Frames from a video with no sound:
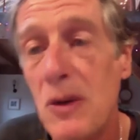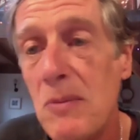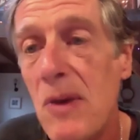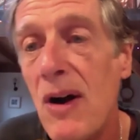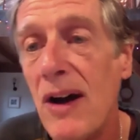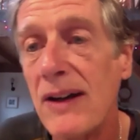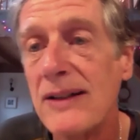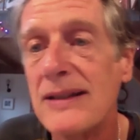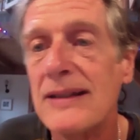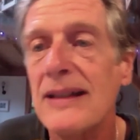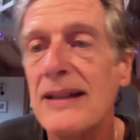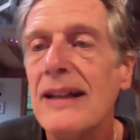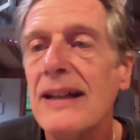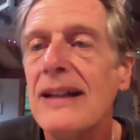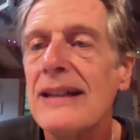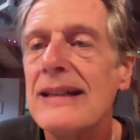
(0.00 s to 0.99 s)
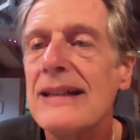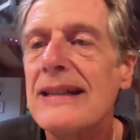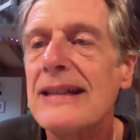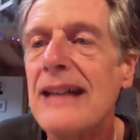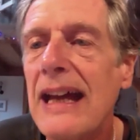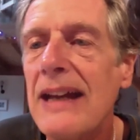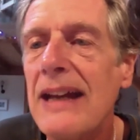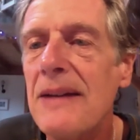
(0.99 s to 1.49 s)
Marx
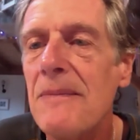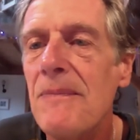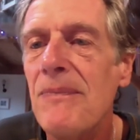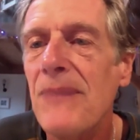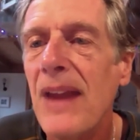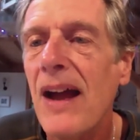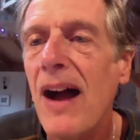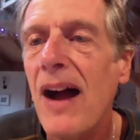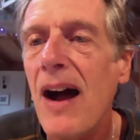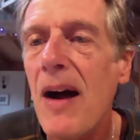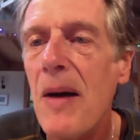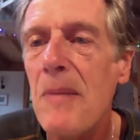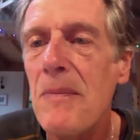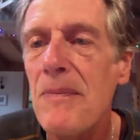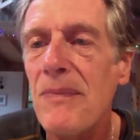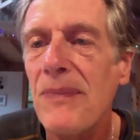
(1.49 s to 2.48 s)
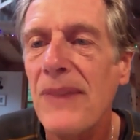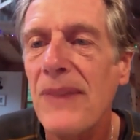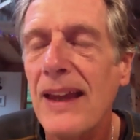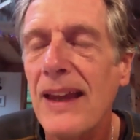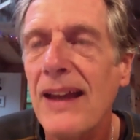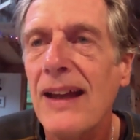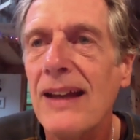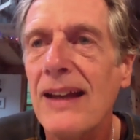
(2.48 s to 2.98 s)
said,
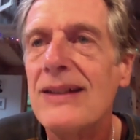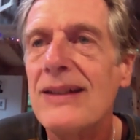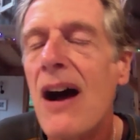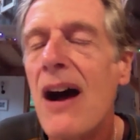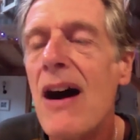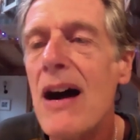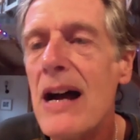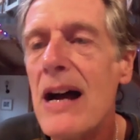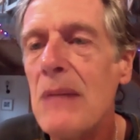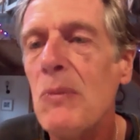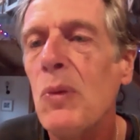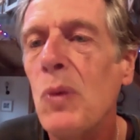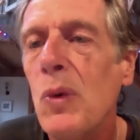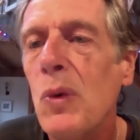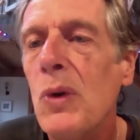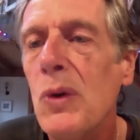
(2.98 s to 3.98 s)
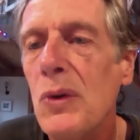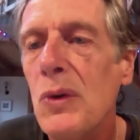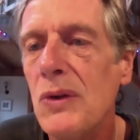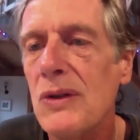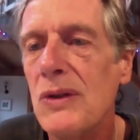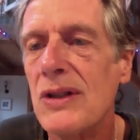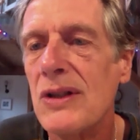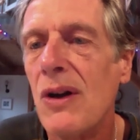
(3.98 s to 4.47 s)
time
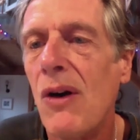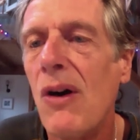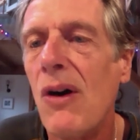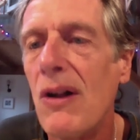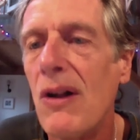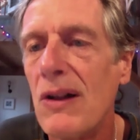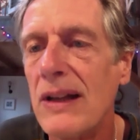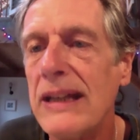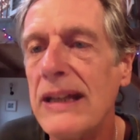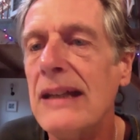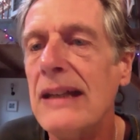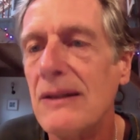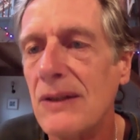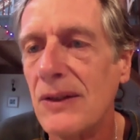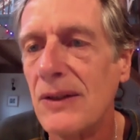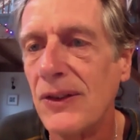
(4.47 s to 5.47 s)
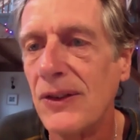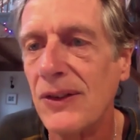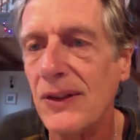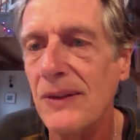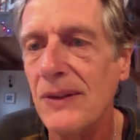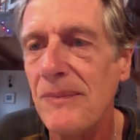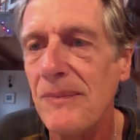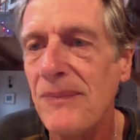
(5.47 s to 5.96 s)
wounds all
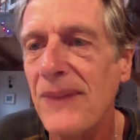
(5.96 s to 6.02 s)
heals.